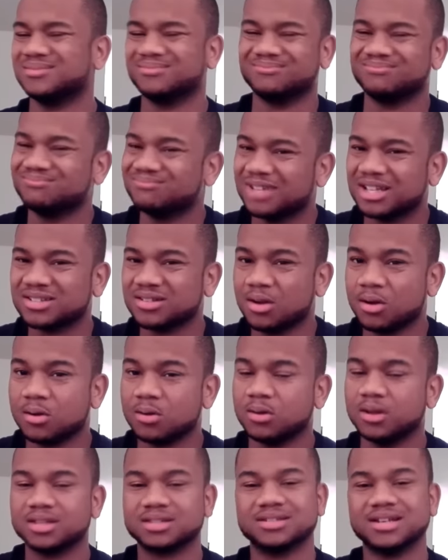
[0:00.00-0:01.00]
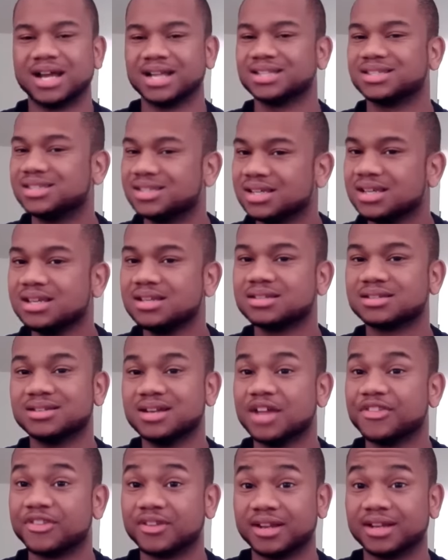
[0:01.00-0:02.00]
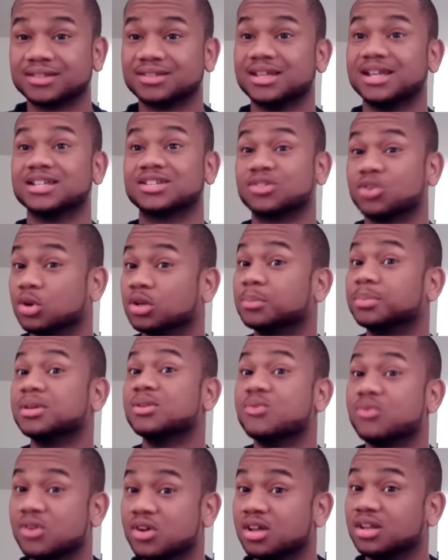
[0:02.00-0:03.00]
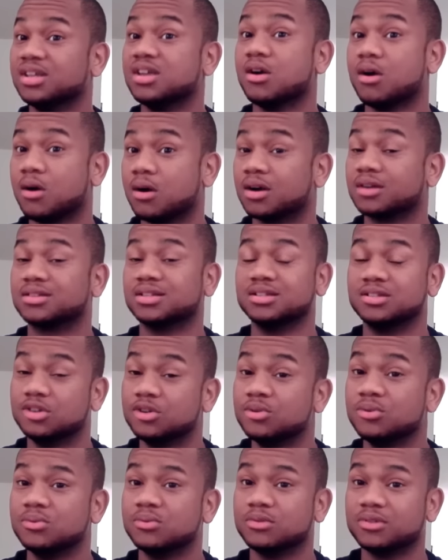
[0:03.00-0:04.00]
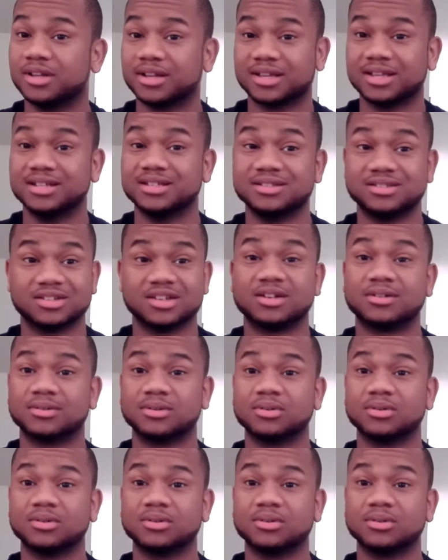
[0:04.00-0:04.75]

That's all. It's not cheese, nothing like that. It's going to be really hard to do, like in general.